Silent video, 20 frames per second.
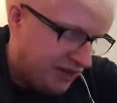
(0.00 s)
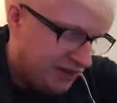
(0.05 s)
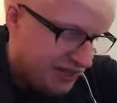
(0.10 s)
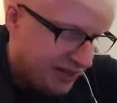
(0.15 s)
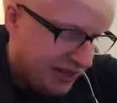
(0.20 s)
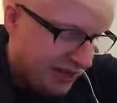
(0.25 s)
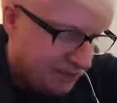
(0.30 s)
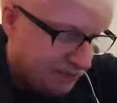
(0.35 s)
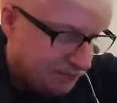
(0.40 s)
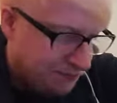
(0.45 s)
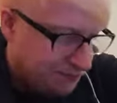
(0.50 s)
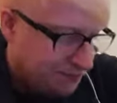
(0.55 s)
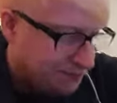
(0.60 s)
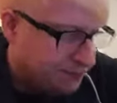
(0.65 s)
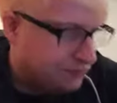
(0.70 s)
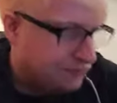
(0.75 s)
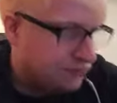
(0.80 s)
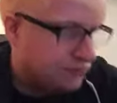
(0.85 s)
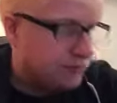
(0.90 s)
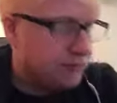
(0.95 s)
out of 10.
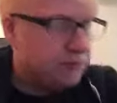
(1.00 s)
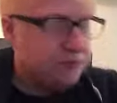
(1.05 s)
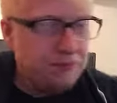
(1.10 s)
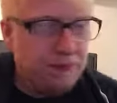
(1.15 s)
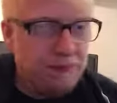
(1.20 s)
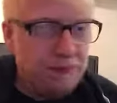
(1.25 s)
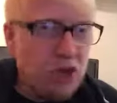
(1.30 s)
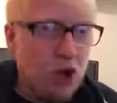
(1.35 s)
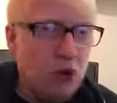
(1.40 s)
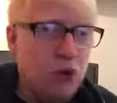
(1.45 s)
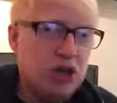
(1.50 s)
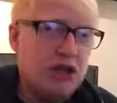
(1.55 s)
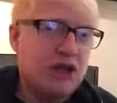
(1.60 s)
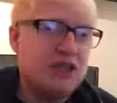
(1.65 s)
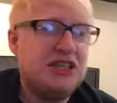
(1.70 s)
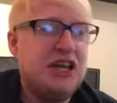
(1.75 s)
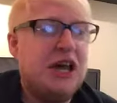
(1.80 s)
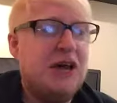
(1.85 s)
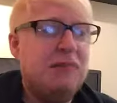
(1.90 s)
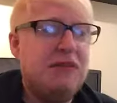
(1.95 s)
One
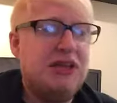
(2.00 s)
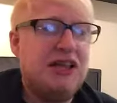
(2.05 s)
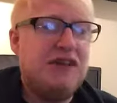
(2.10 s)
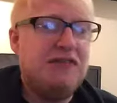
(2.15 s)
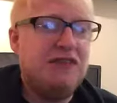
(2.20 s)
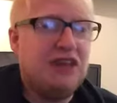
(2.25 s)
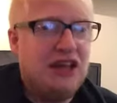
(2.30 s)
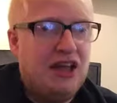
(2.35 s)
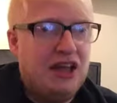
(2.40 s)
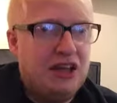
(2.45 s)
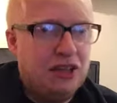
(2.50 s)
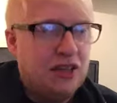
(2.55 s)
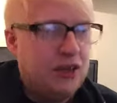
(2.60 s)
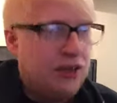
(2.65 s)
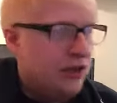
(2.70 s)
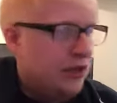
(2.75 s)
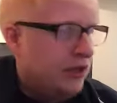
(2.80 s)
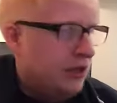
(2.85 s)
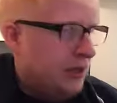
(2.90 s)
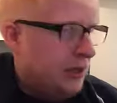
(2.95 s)
I'd happily have again
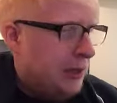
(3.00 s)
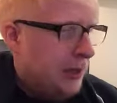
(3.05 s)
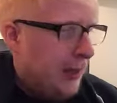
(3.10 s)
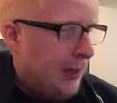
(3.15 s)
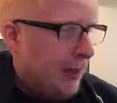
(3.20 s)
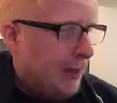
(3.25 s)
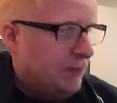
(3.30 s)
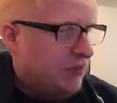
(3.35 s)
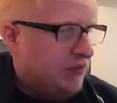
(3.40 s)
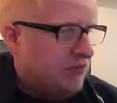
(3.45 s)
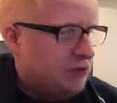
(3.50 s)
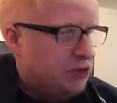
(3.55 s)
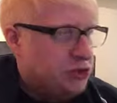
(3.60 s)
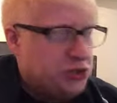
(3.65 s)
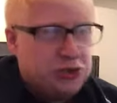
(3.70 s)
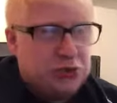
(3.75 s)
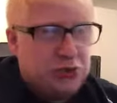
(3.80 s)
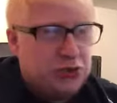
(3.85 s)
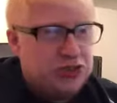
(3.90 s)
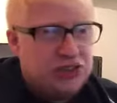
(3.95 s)
if I
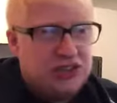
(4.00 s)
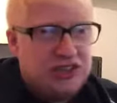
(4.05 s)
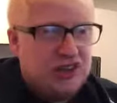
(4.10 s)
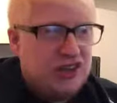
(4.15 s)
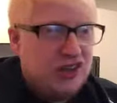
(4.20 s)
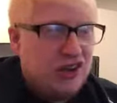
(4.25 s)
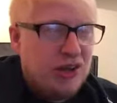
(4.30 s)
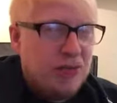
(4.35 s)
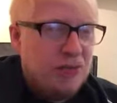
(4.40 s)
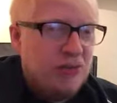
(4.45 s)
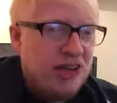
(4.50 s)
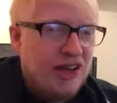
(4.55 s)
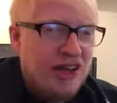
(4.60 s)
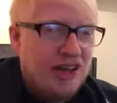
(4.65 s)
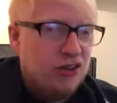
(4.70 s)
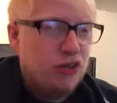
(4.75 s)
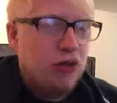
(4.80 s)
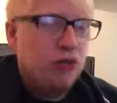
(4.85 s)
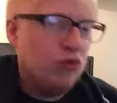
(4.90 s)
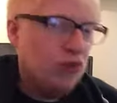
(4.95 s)
just wanted an IPA
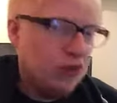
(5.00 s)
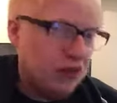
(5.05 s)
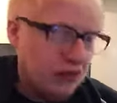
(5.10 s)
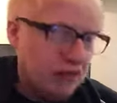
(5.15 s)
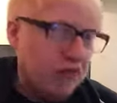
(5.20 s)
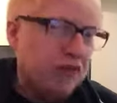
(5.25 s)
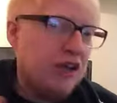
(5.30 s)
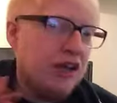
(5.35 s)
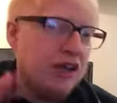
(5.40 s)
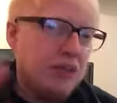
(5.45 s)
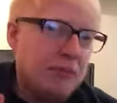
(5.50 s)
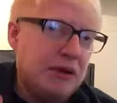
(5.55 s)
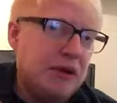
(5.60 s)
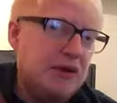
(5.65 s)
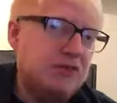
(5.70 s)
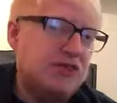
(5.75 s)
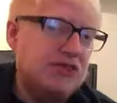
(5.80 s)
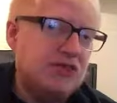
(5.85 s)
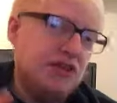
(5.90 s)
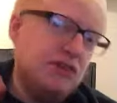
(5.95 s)
and not really think
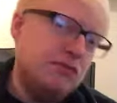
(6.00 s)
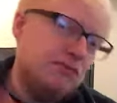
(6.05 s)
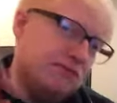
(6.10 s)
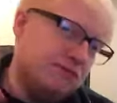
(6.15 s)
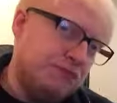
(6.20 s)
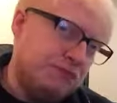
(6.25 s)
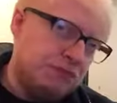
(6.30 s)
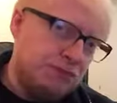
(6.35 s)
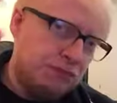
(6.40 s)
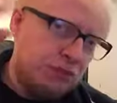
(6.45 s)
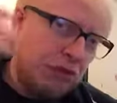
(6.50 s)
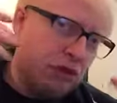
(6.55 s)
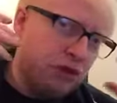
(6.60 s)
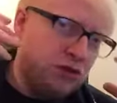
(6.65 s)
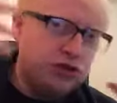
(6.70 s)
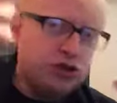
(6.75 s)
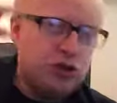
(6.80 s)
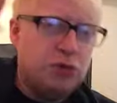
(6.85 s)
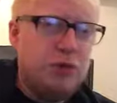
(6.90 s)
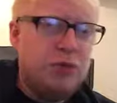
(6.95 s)
about it.
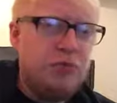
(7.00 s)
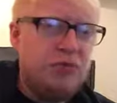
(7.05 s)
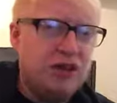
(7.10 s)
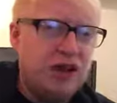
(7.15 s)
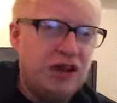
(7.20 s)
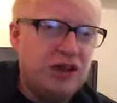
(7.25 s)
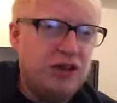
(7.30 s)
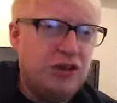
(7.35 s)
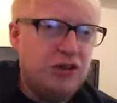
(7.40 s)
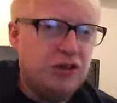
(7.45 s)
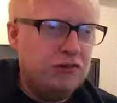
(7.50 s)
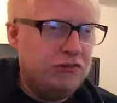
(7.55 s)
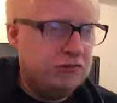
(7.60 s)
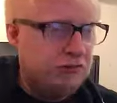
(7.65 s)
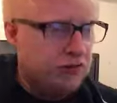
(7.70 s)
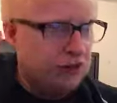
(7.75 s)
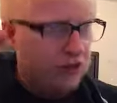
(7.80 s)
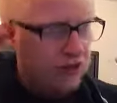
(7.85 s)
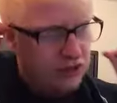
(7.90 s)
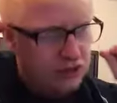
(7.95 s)
Shut my brain
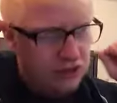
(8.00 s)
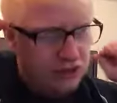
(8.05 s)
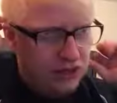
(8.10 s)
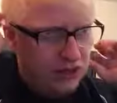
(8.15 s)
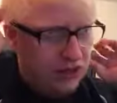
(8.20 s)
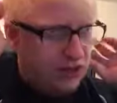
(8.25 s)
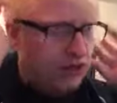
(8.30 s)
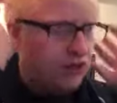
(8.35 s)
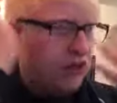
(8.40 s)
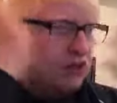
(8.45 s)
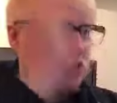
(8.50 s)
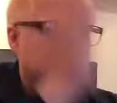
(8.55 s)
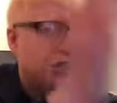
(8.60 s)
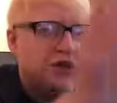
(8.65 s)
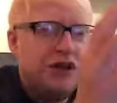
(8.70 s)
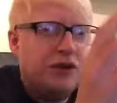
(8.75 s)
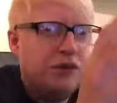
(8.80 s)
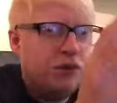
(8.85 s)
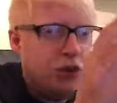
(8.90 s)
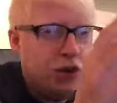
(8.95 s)
off,
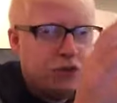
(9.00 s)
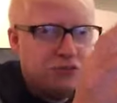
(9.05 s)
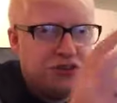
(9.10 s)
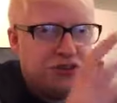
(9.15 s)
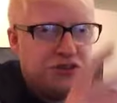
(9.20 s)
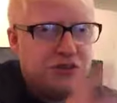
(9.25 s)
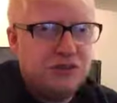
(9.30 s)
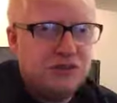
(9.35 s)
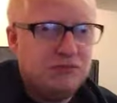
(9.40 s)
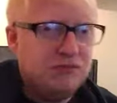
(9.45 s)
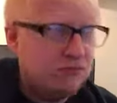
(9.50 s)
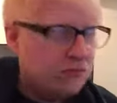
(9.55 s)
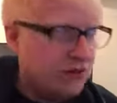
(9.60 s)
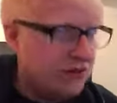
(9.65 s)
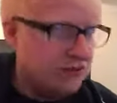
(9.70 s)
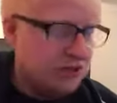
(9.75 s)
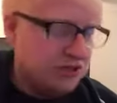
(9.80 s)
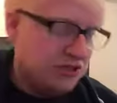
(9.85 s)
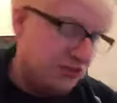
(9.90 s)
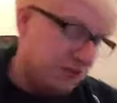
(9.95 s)
concentrate on what I'm doing,
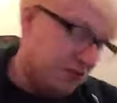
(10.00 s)
whether it's